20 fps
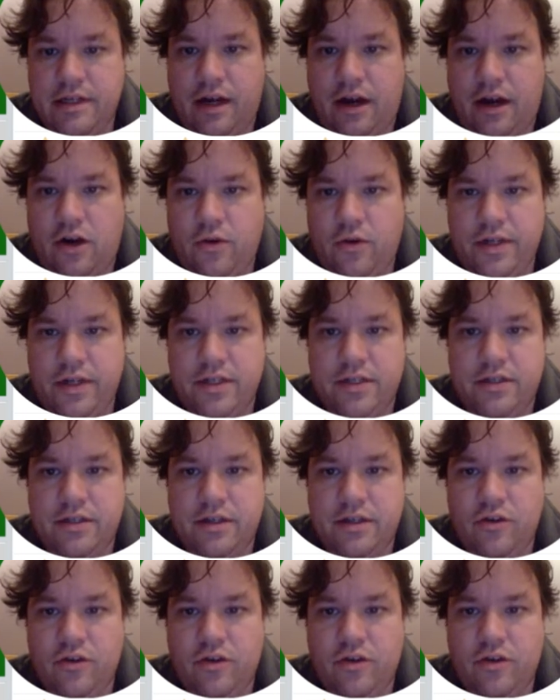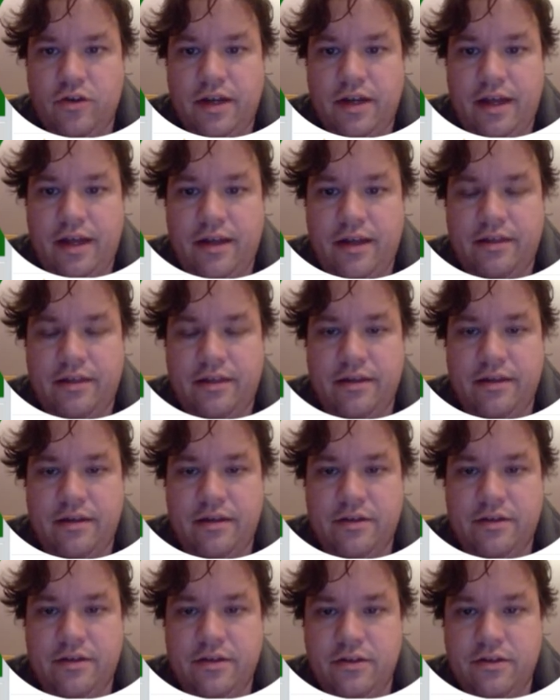always look at
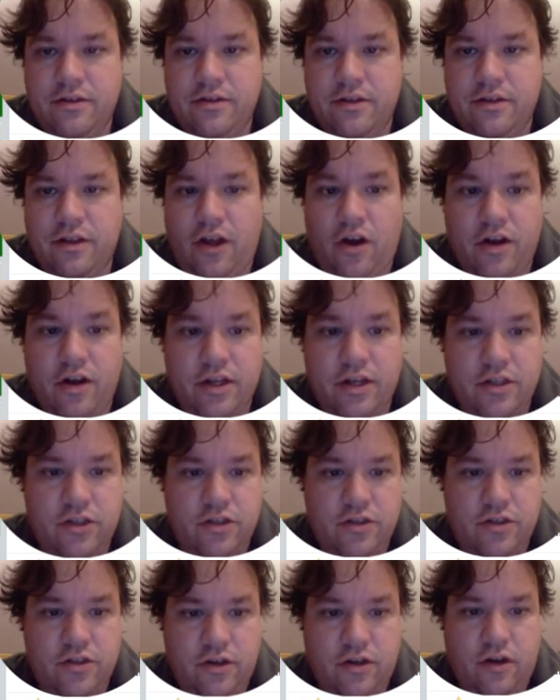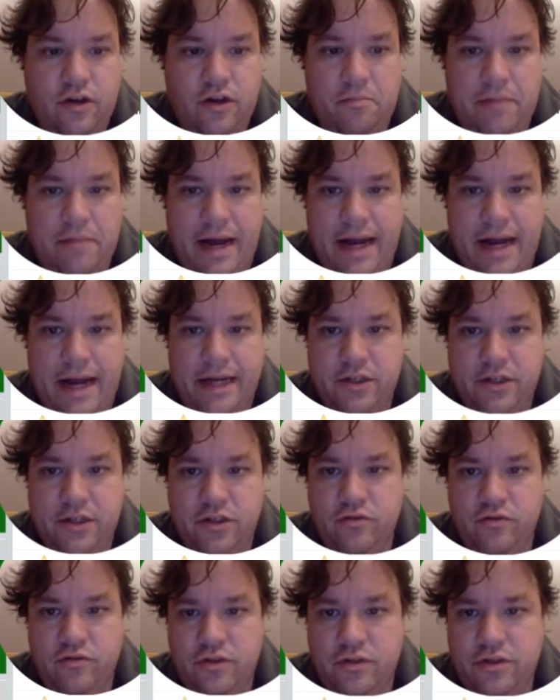the longest combined
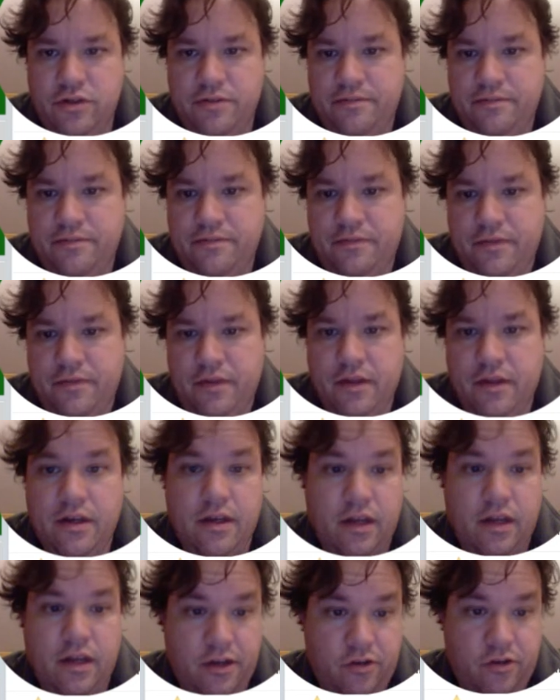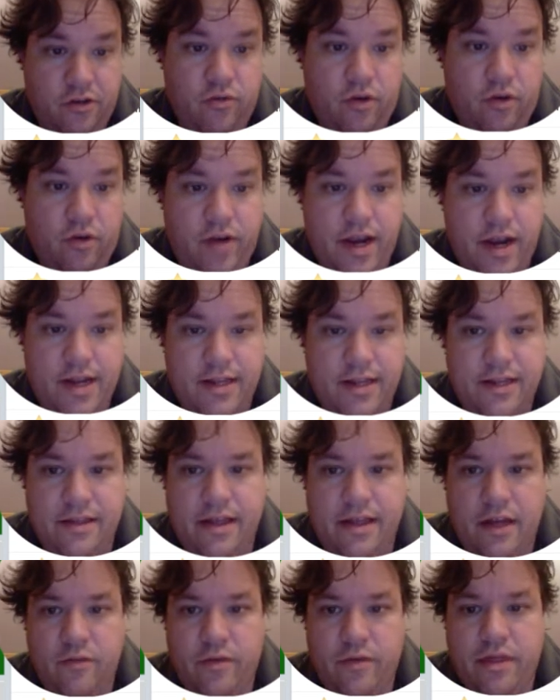suits. And you already did
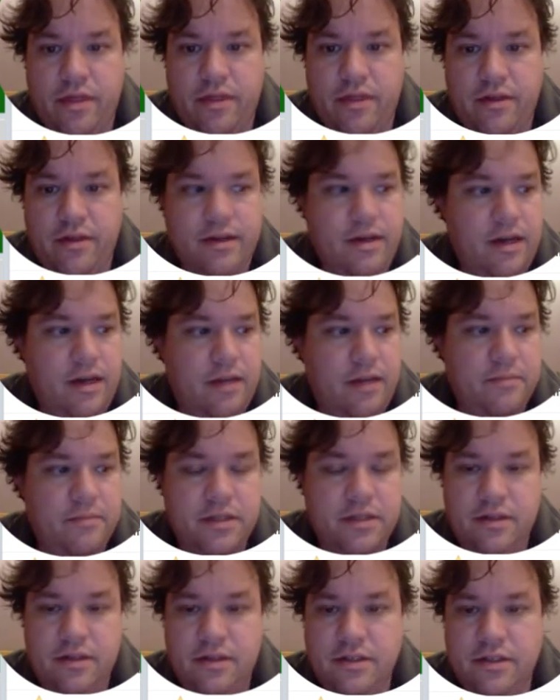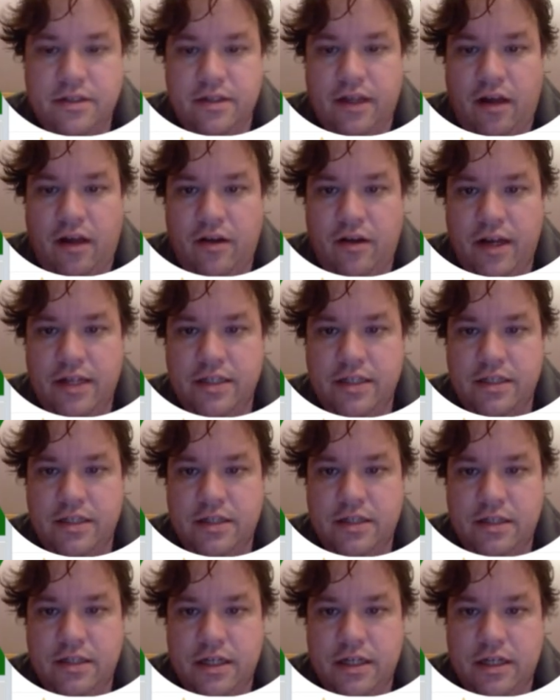that with clubs. Now let's
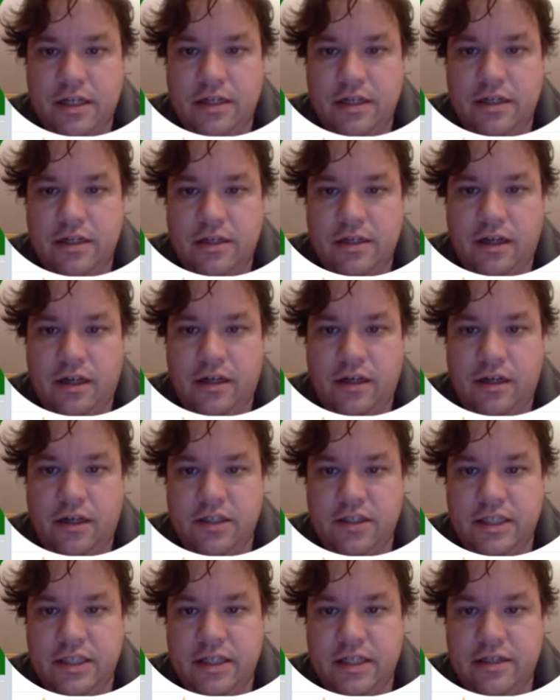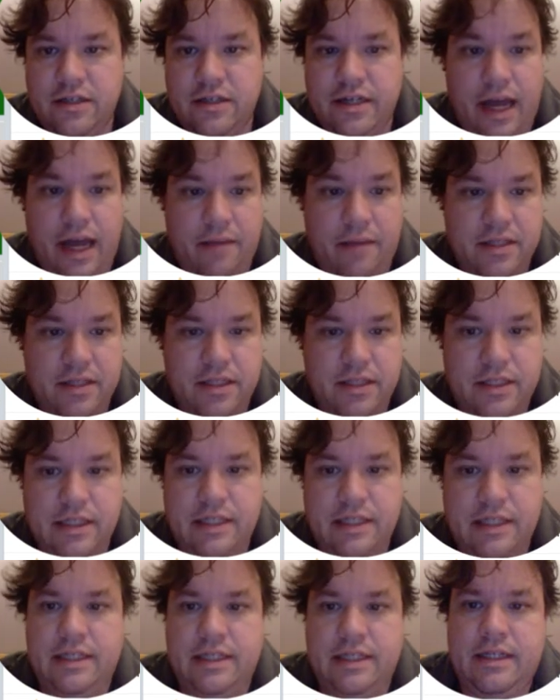consider diamonds,
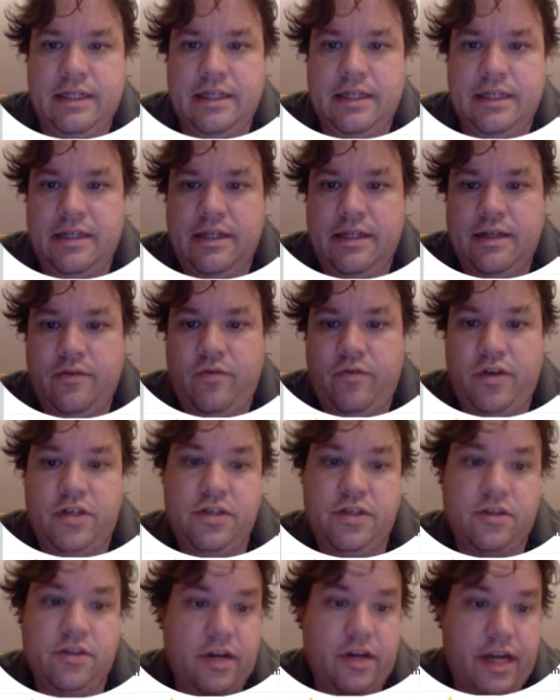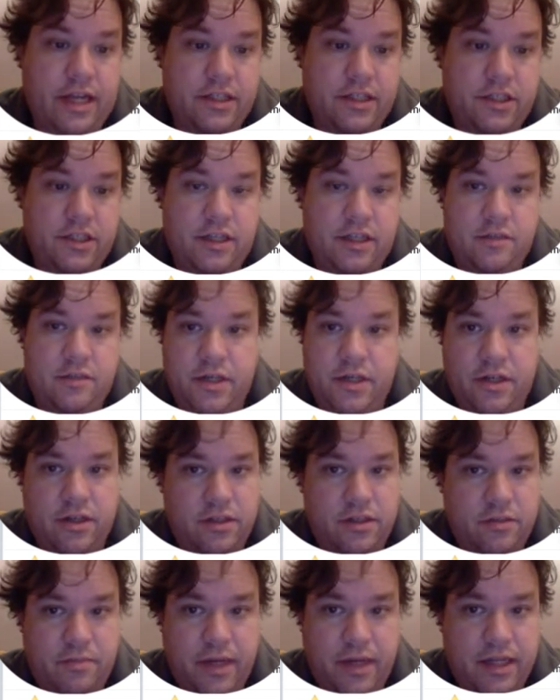which is our next chance,
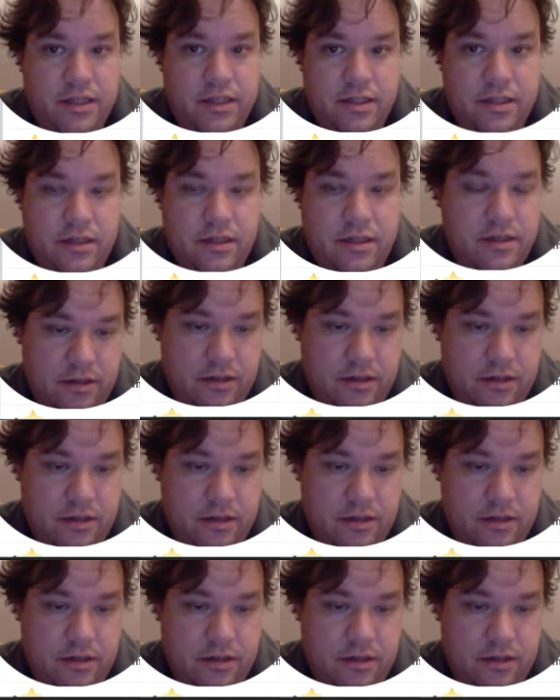because spades,